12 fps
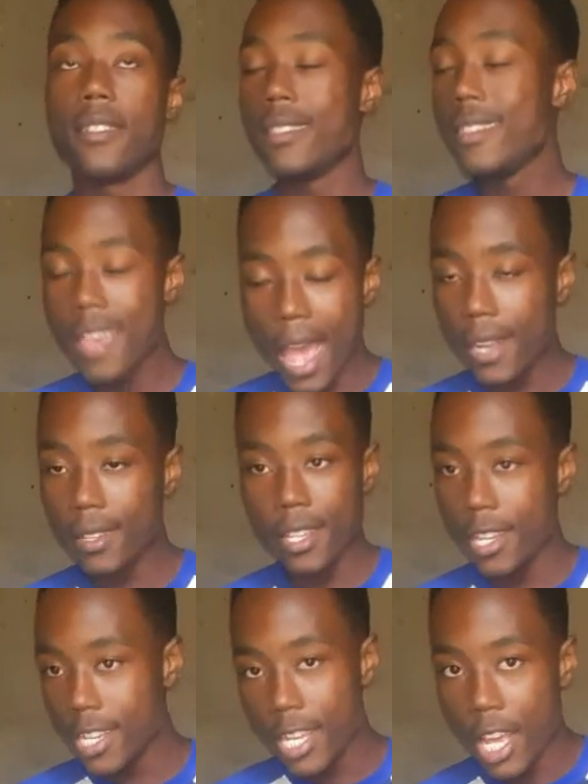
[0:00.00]
That,
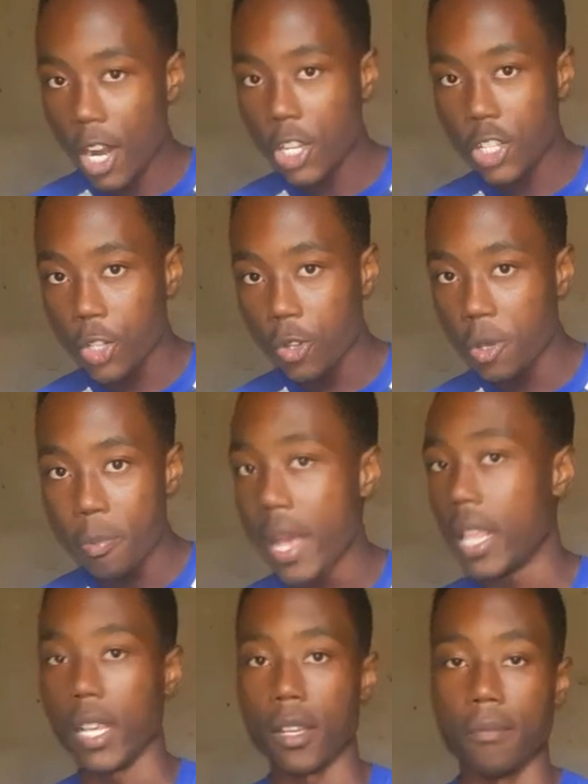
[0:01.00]
you're not Jude
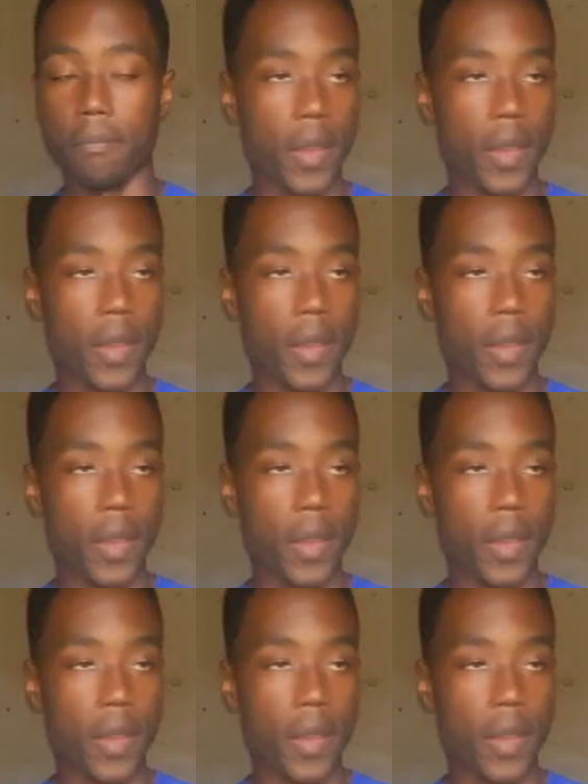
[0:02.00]
Bellingham.